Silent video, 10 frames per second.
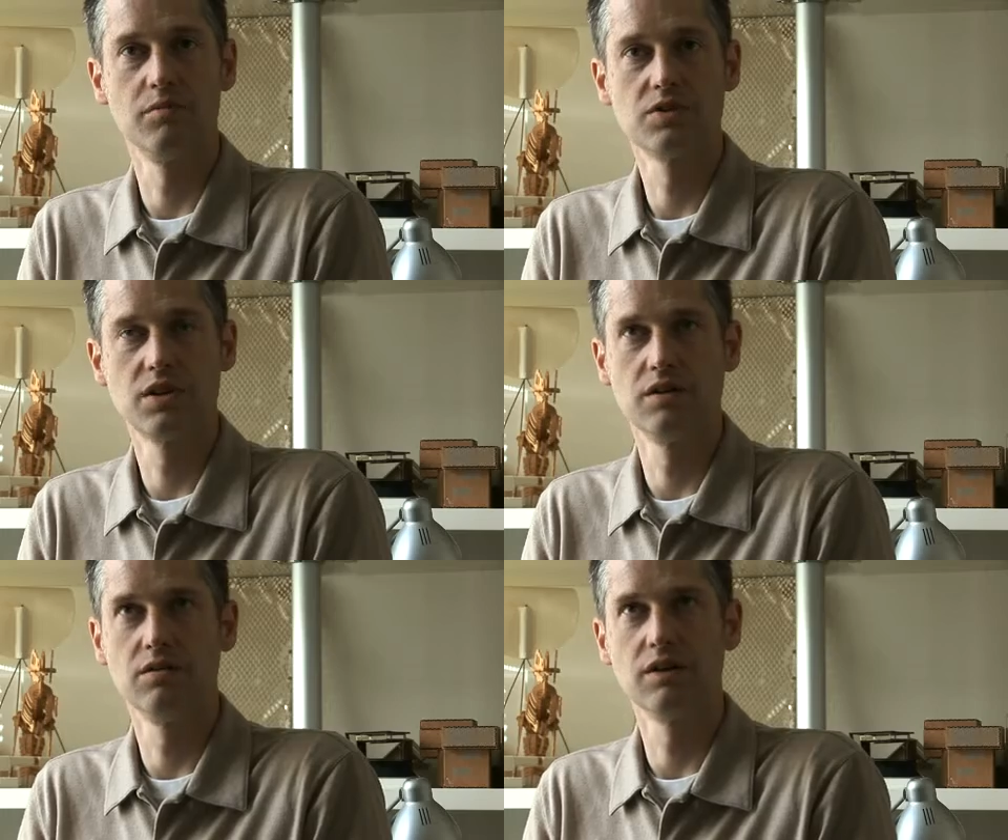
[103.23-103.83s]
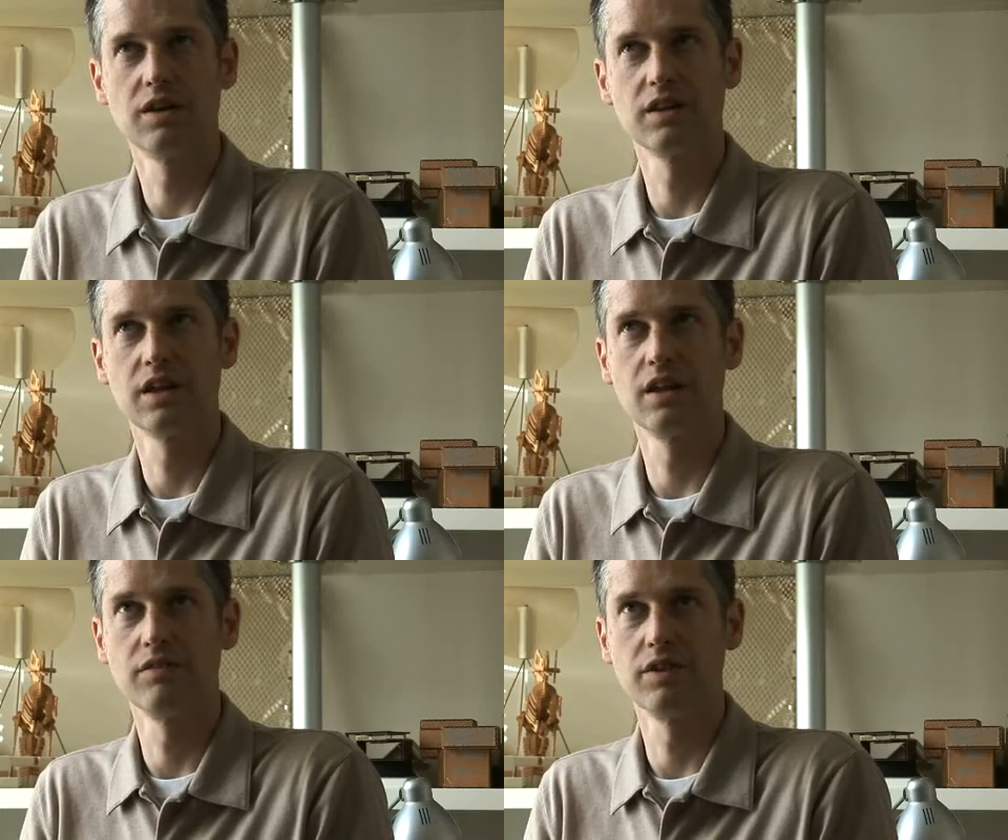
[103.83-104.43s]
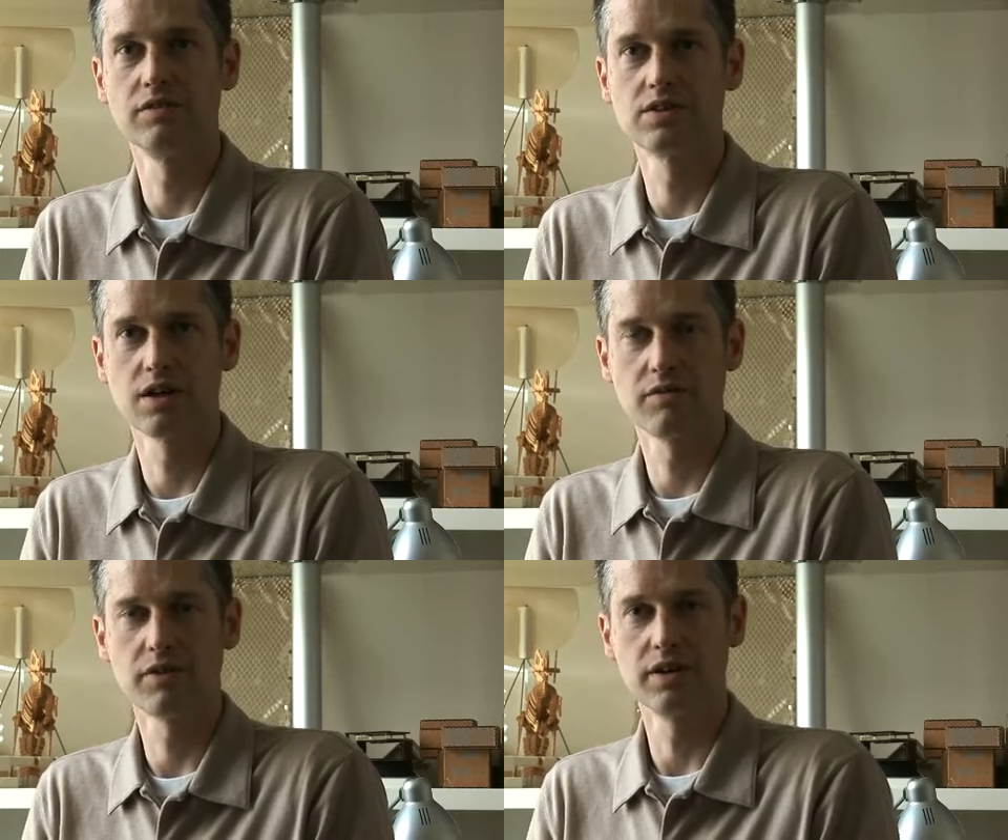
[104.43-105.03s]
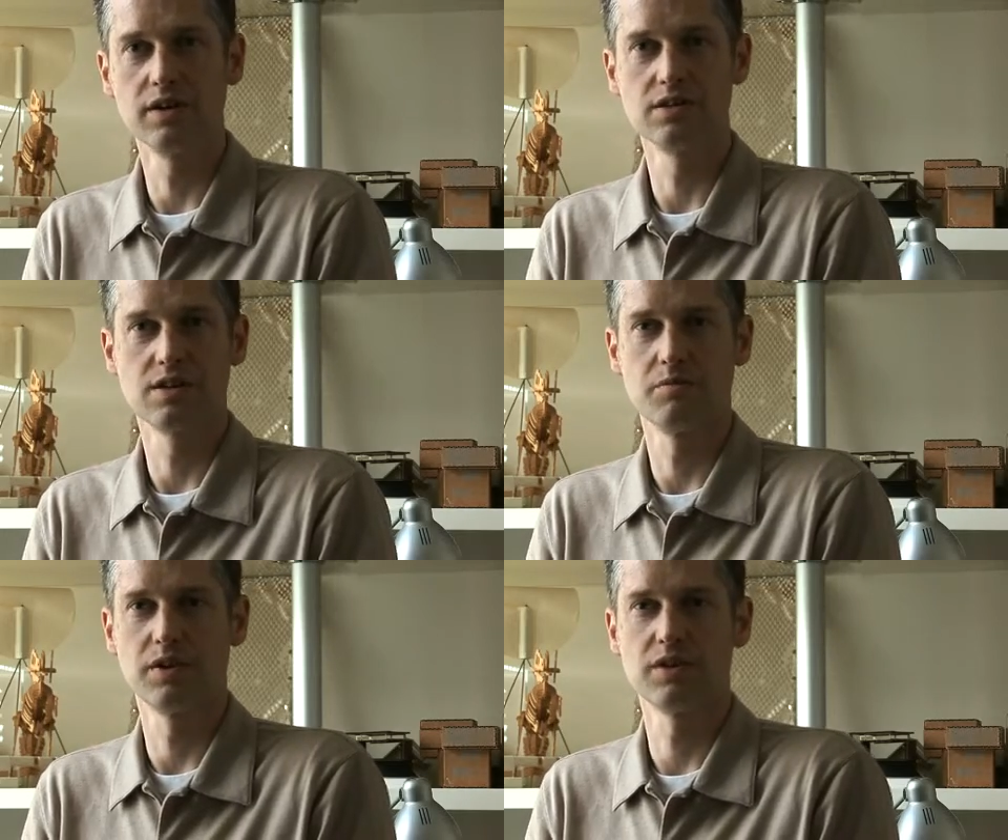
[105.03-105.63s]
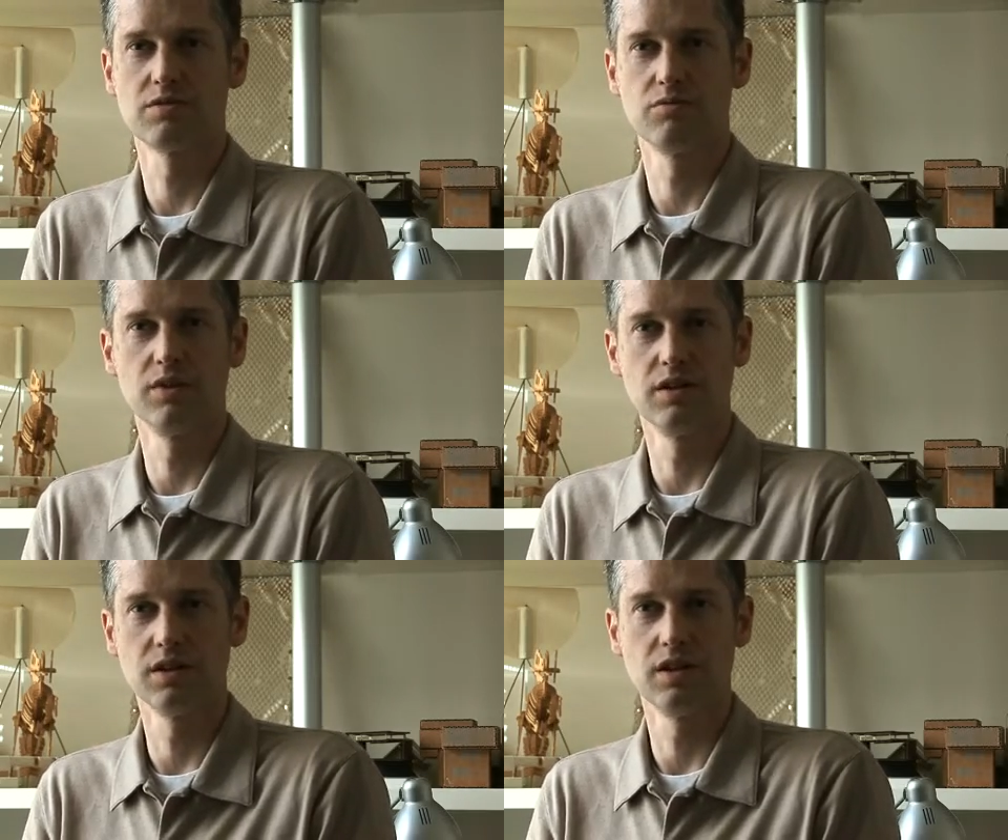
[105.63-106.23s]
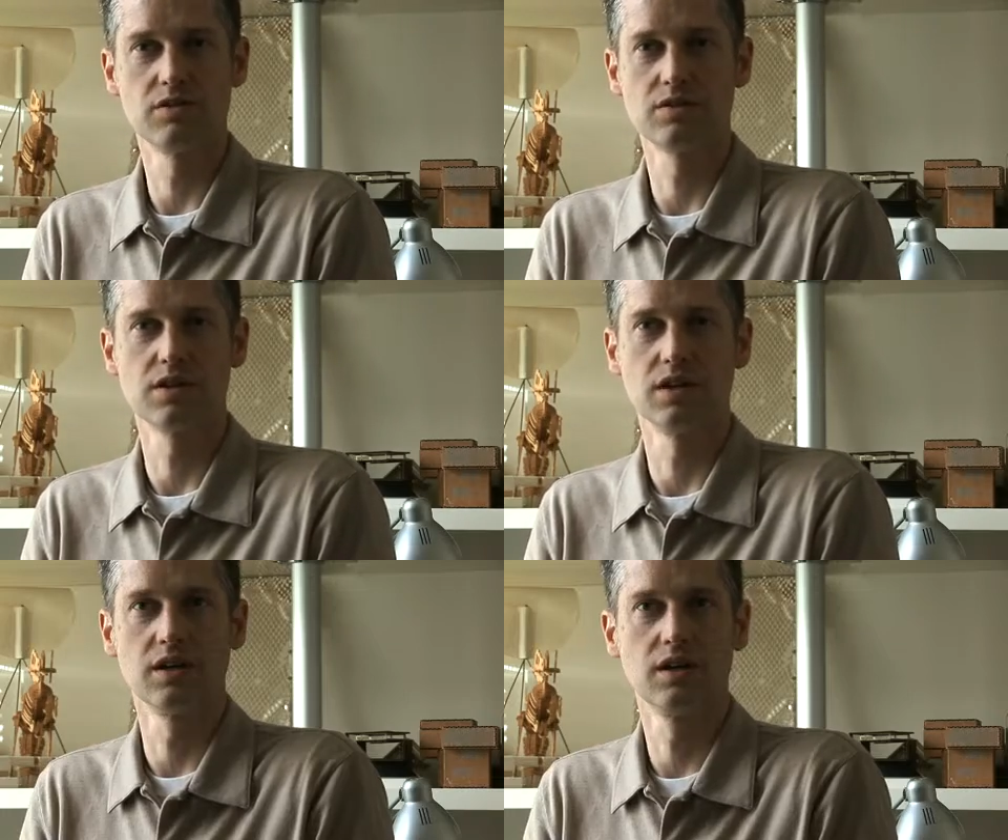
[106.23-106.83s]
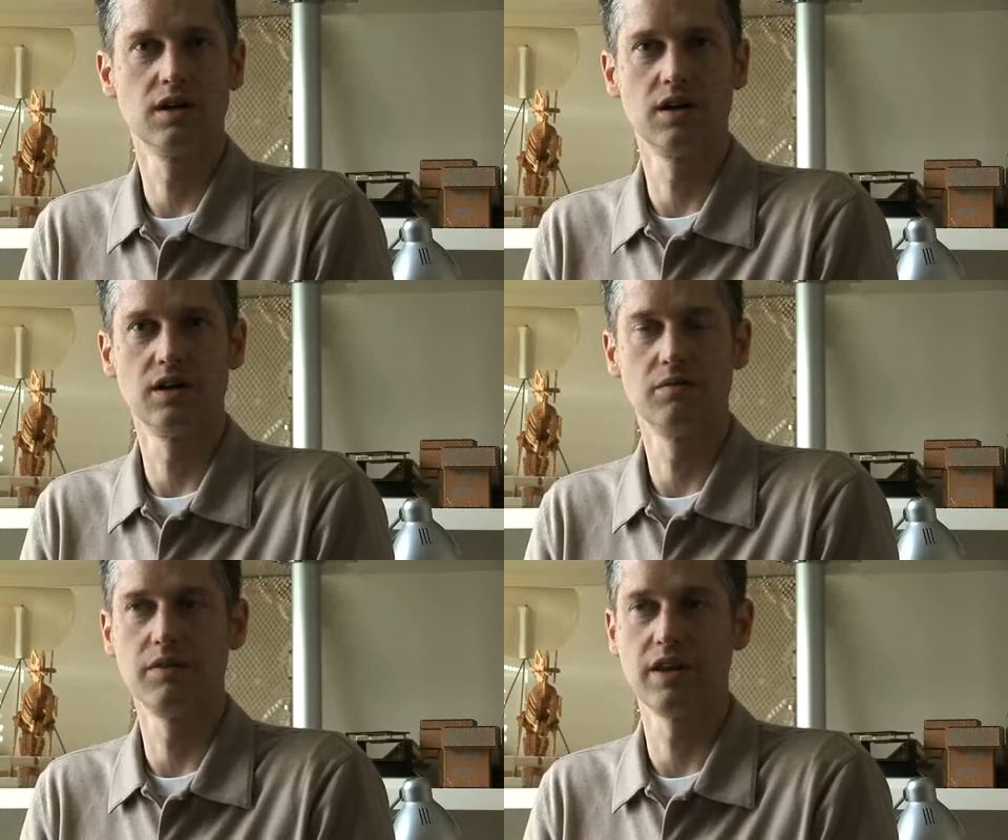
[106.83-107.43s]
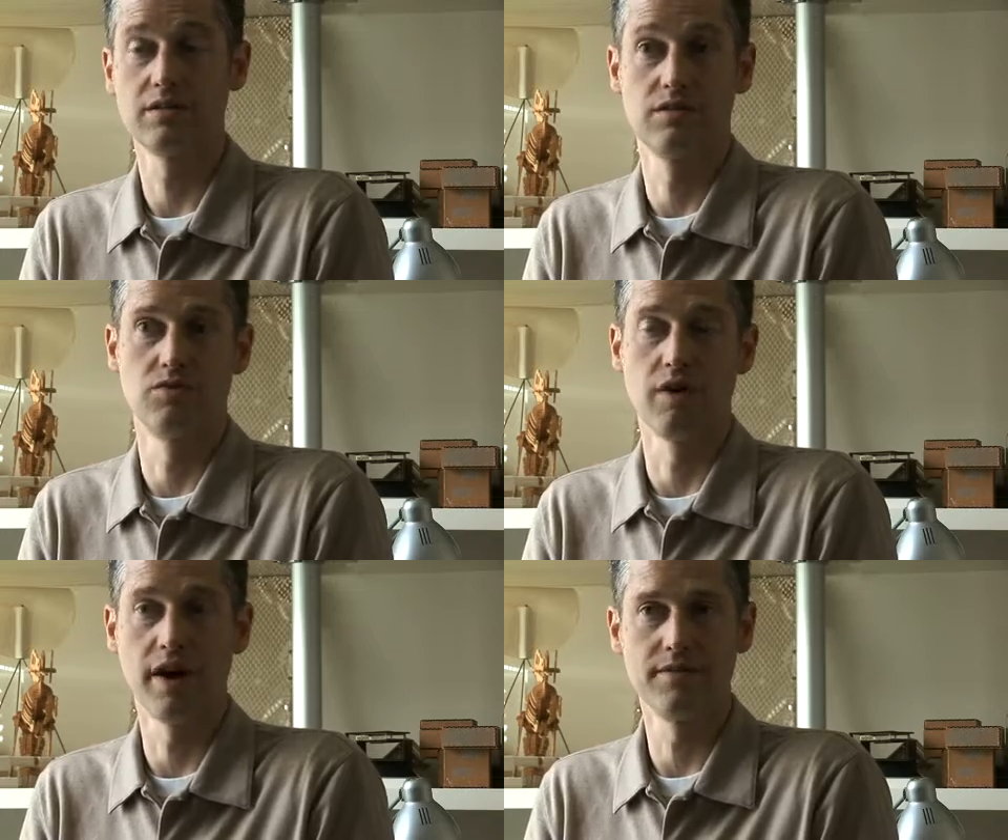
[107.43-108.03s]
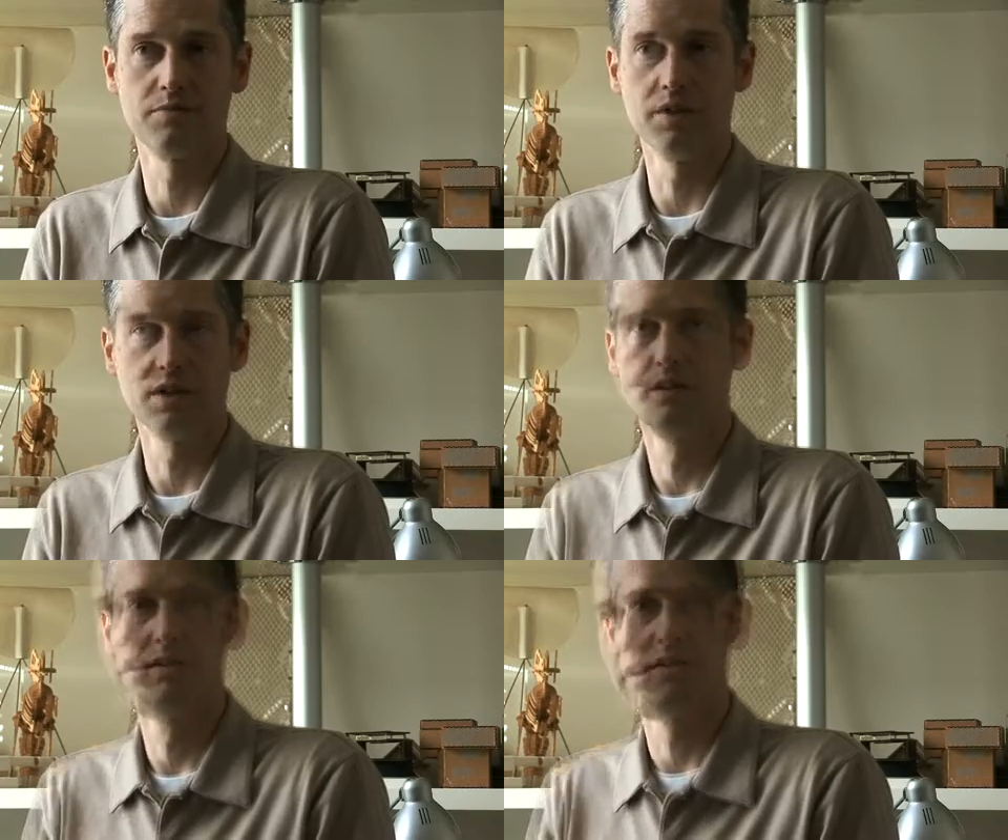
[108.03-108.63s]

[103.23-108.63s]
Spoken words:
So I think that level of discovery is something that's really interesting and that drives me.